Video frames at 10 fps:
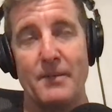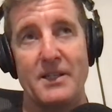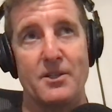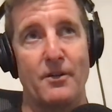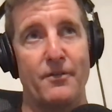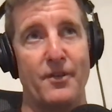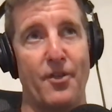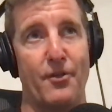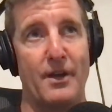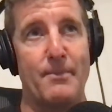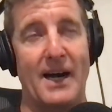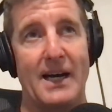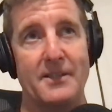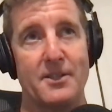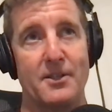myself in three
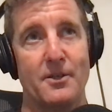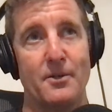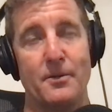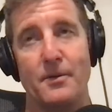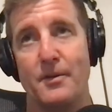parts. So,